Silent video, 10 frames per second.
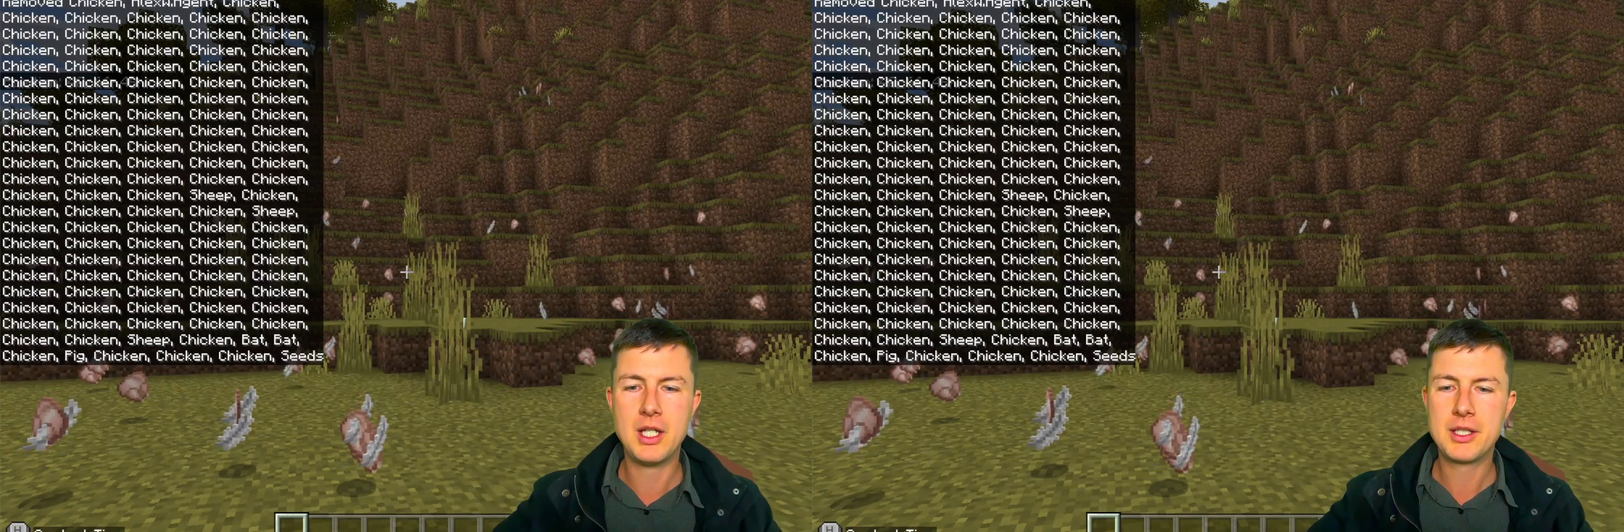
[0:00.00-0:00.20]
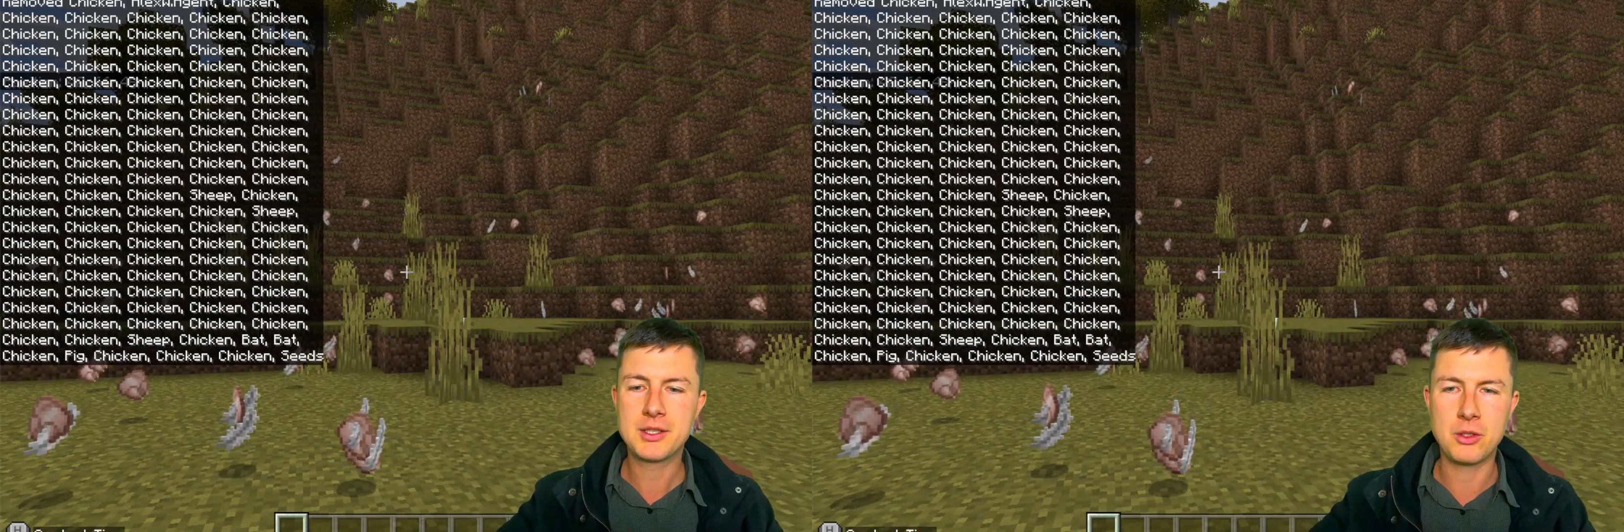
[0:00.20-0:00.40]

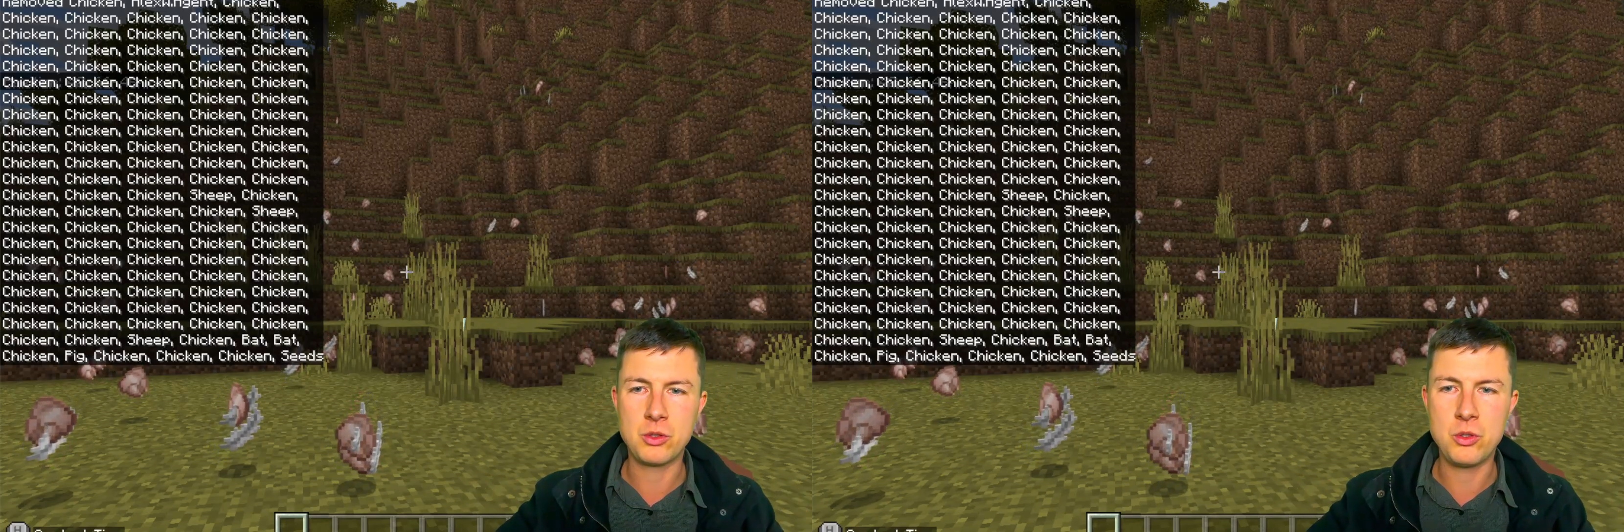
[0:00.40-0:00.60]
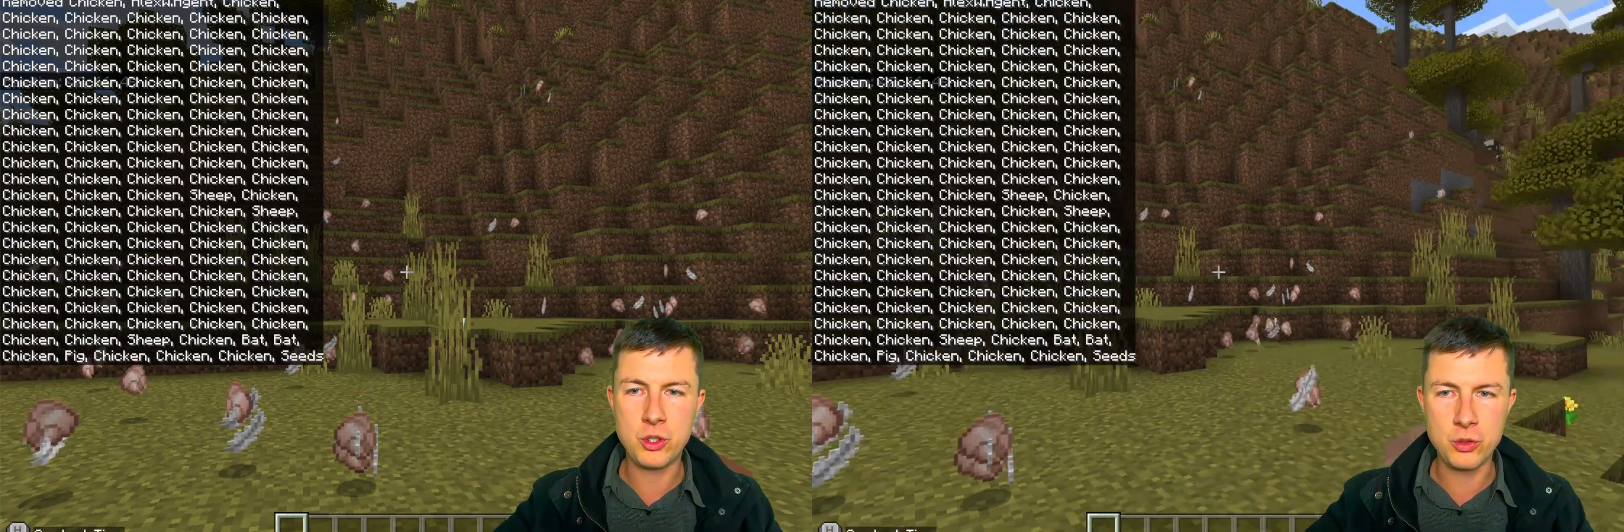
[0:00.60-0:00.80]
So
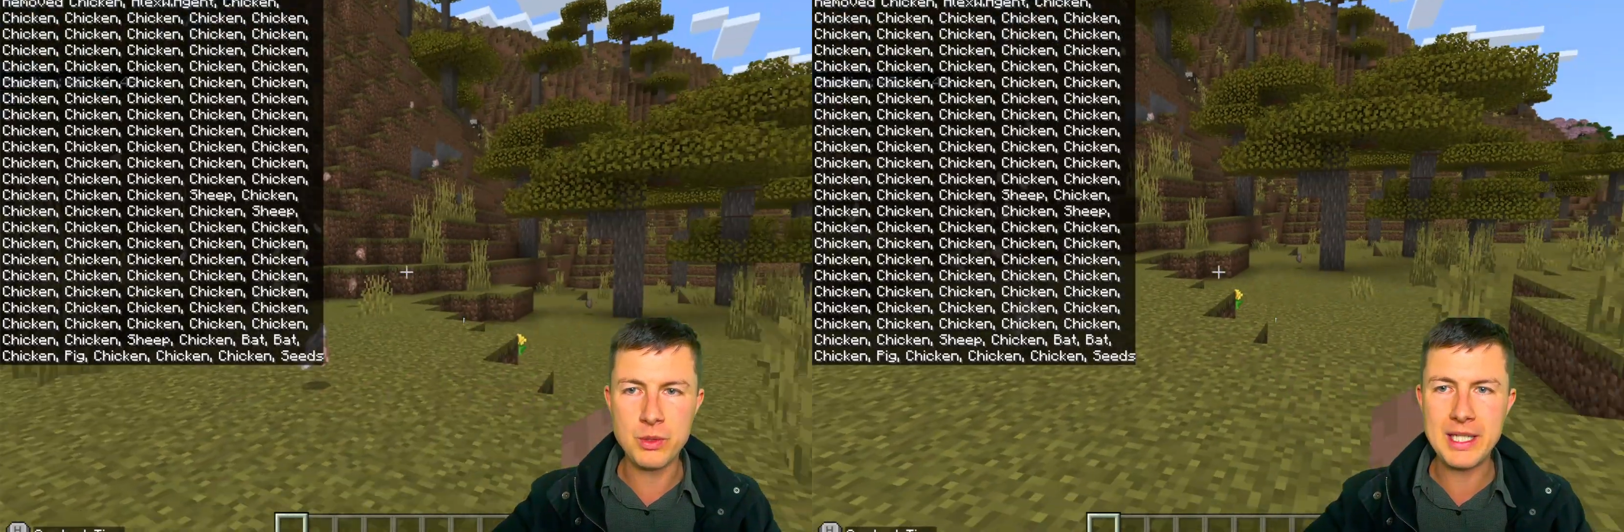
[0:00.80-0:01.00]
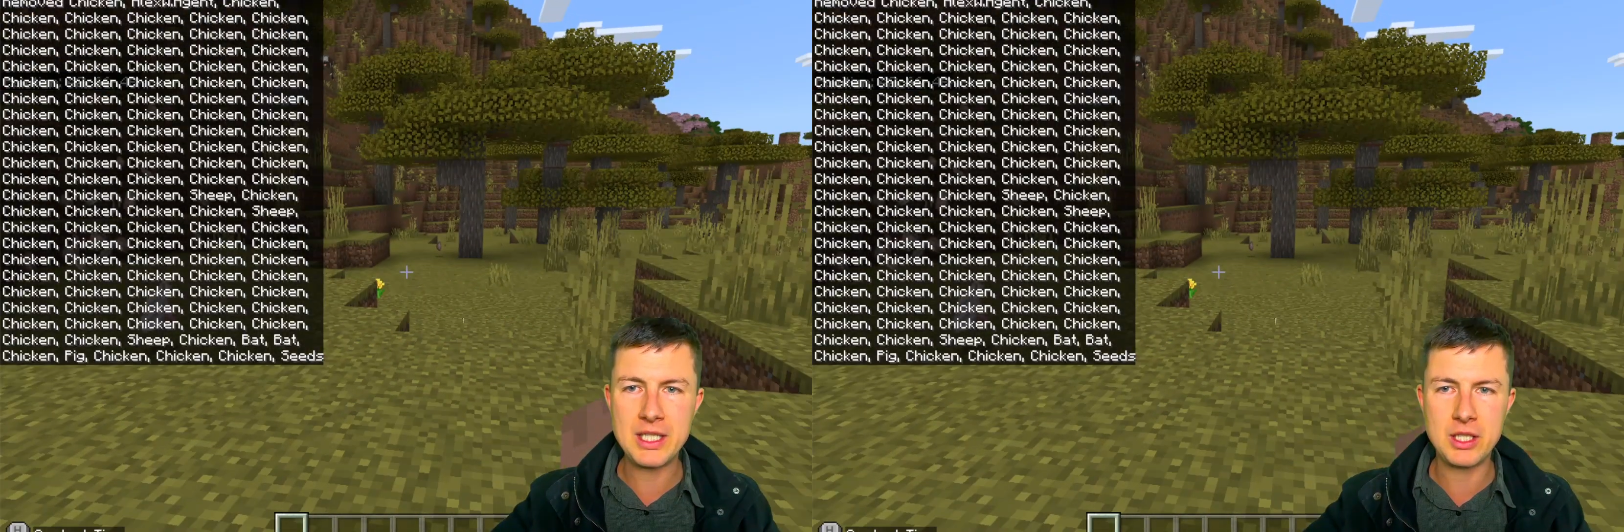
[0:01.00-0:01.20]
you do
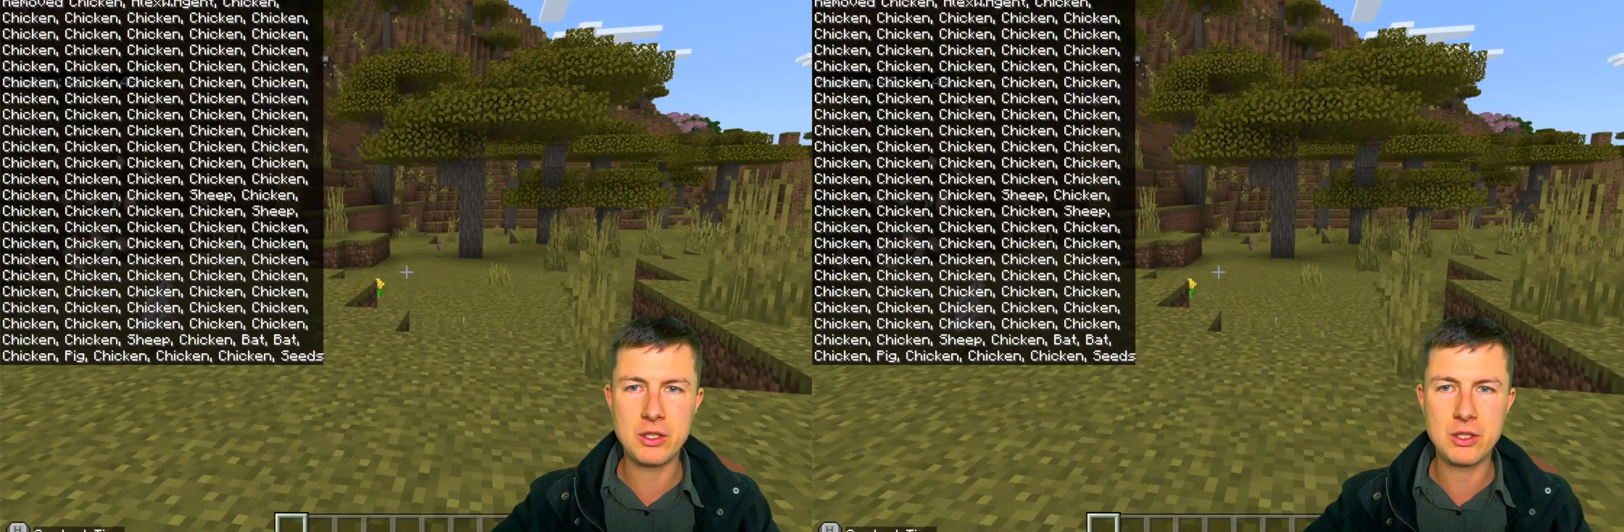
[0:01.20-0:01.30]
need to